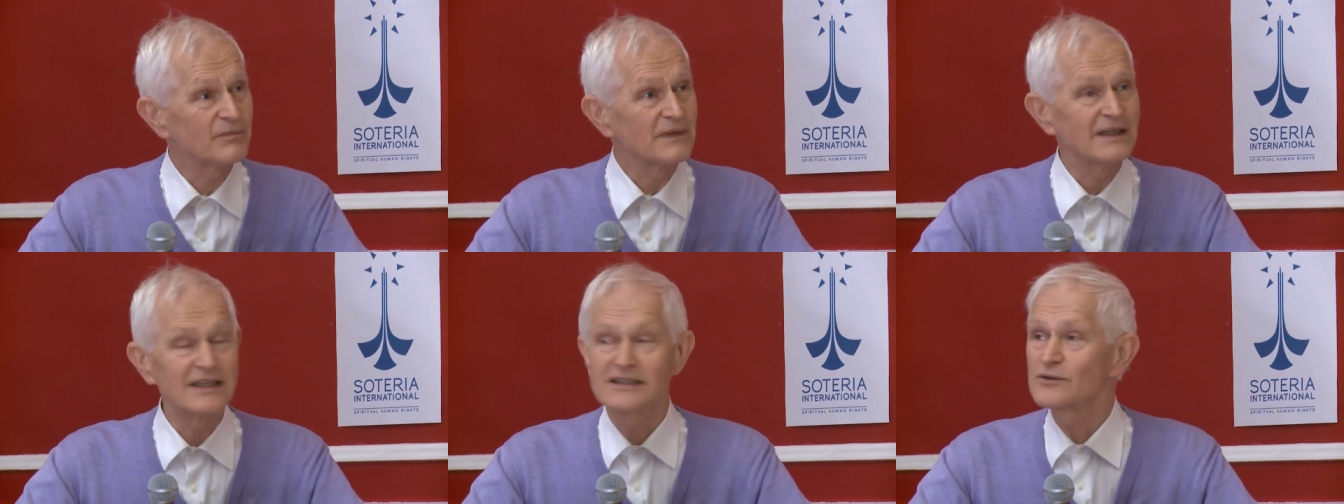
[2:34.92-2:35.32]

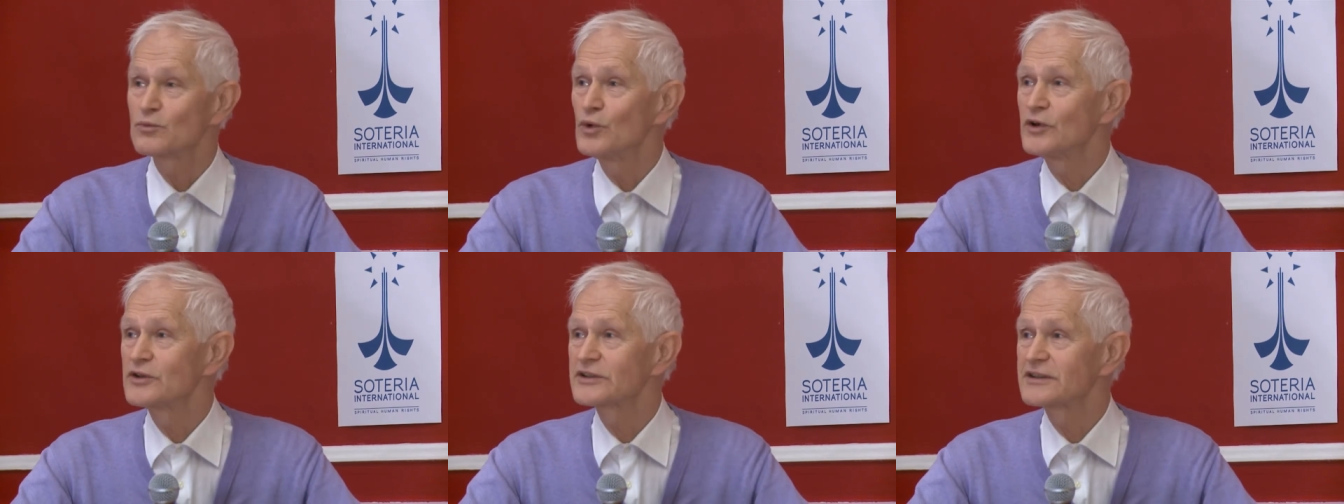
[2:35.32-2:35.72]
It's the
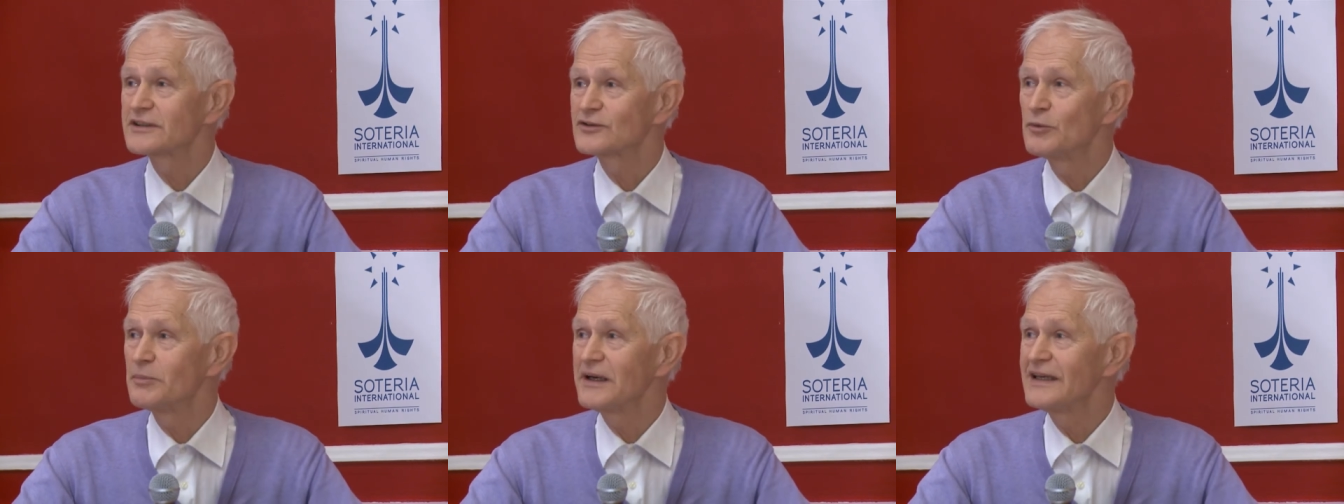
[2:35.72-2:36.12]

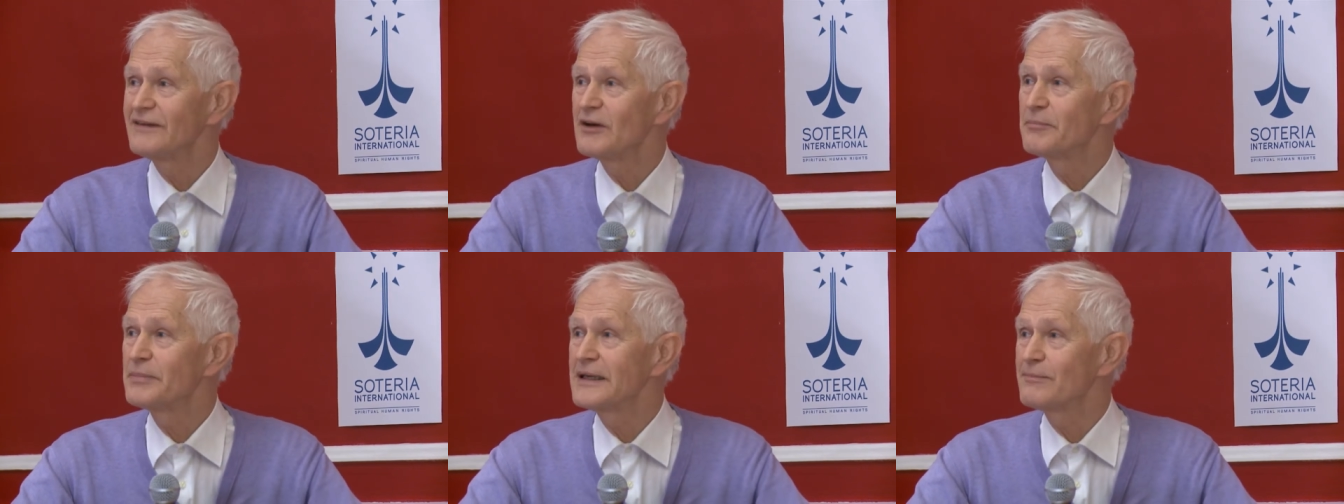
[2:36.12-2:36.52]
worst to believe
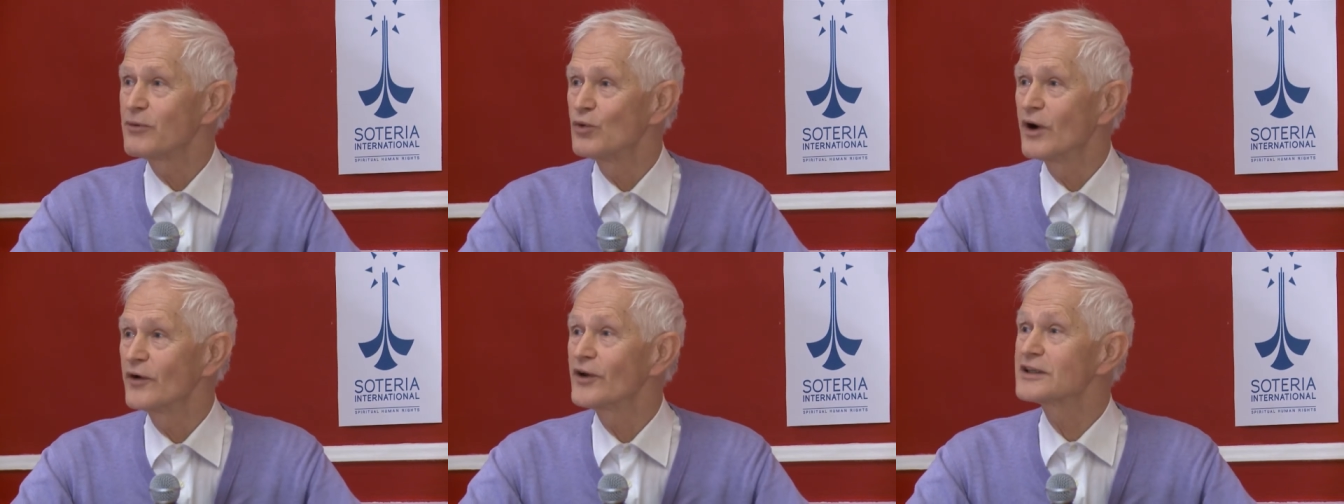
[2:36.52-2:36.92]
in people
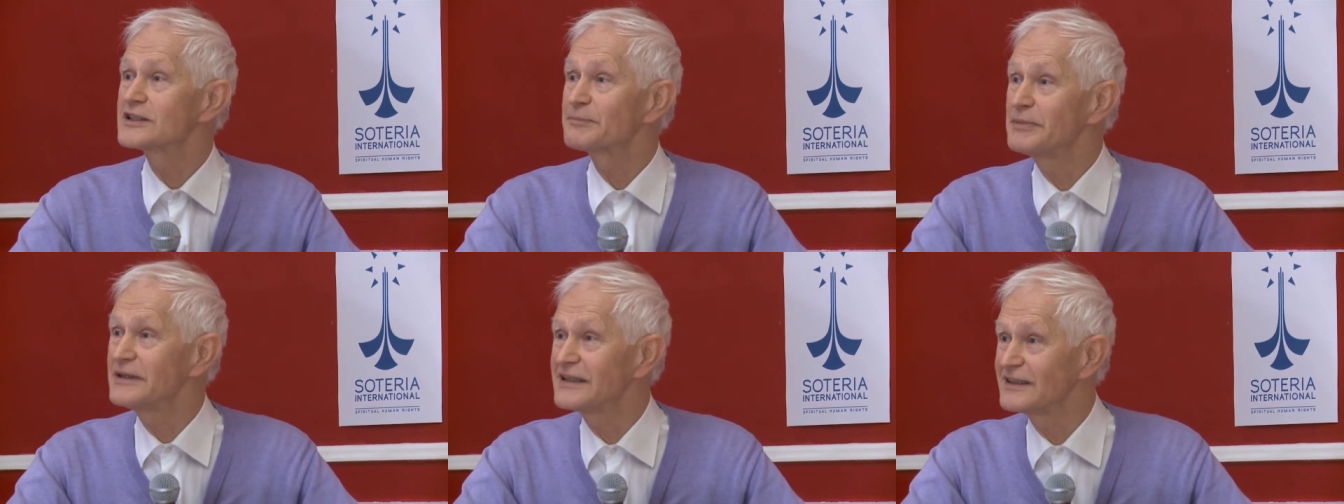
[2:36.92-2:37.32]
who are not
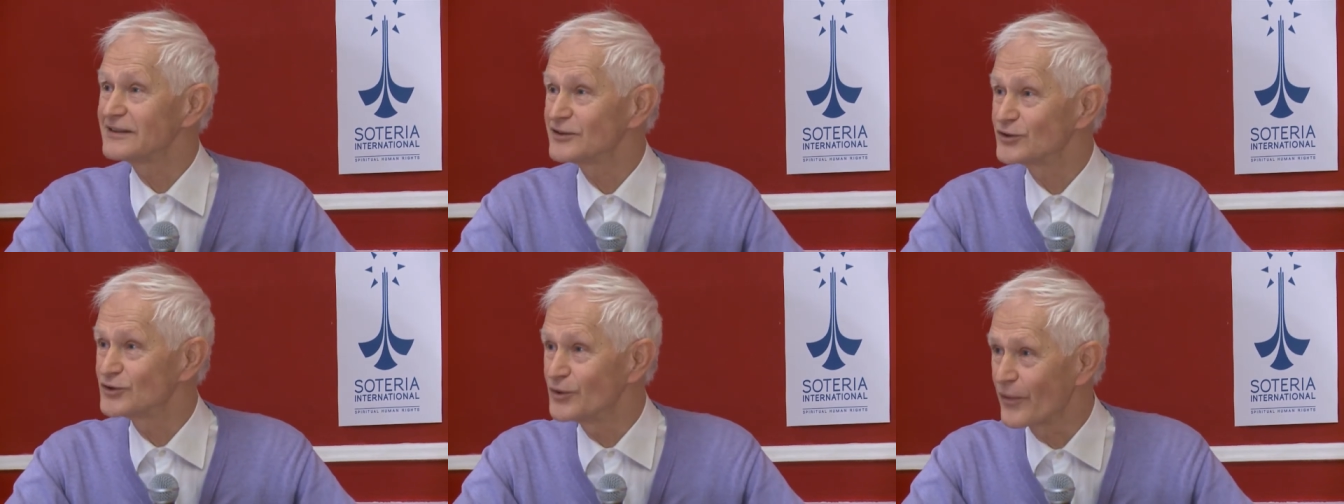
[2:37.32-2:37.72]
speaking
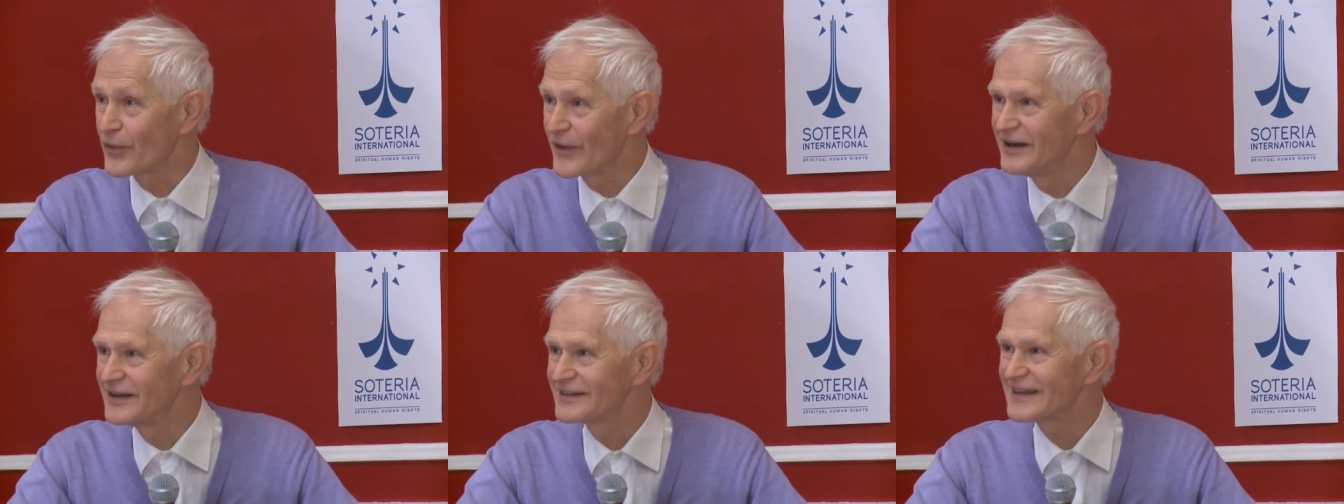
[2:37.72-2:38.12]
the truth.
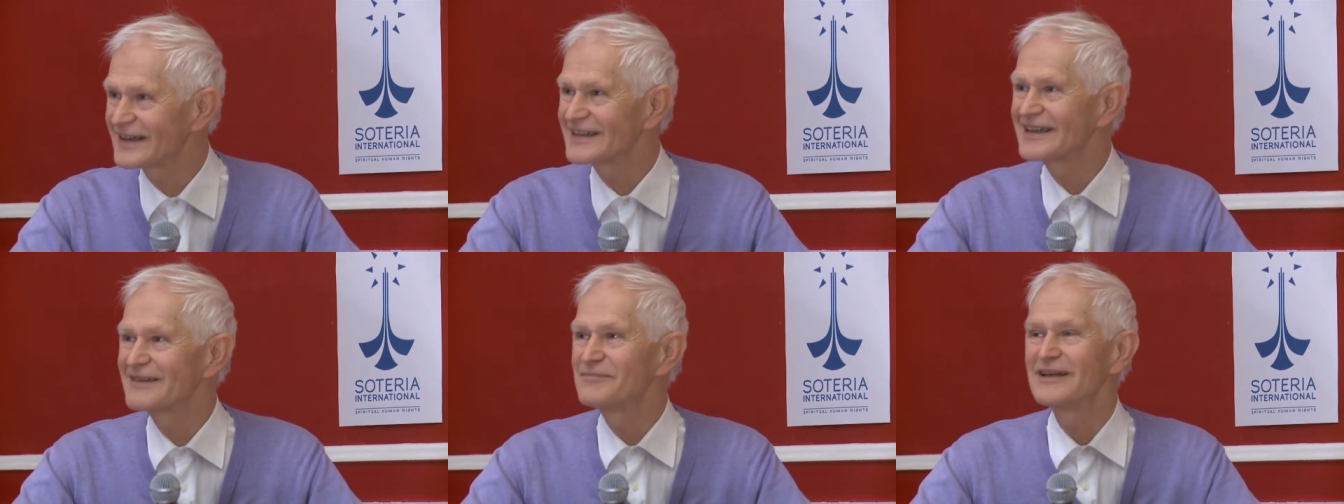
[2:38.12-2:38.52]

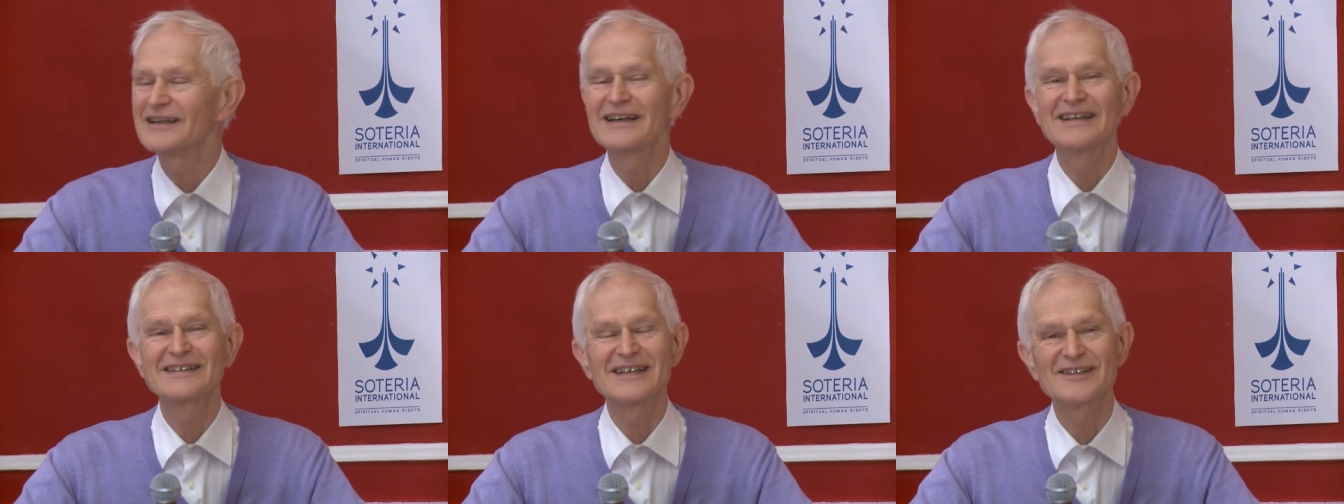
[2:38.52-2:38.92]
That can be a
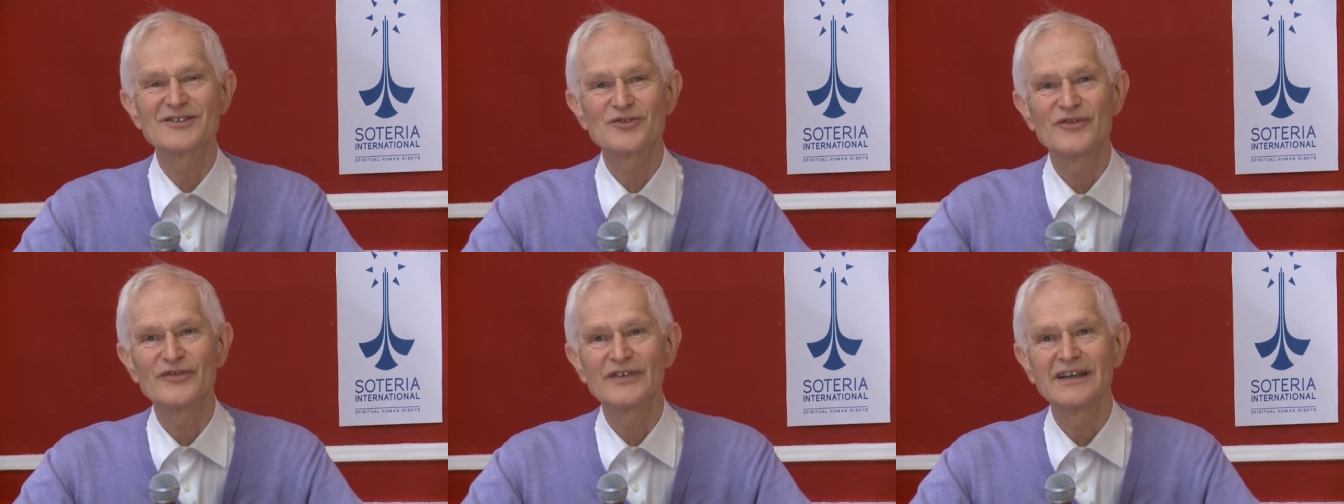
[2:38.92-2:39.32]

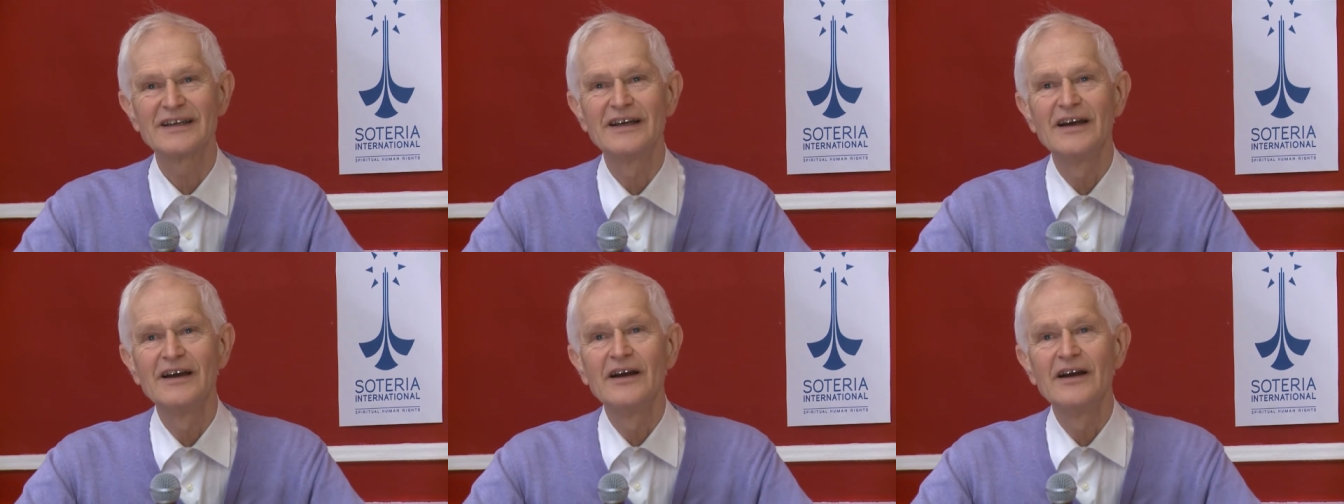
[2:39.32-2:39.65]
catastrophe.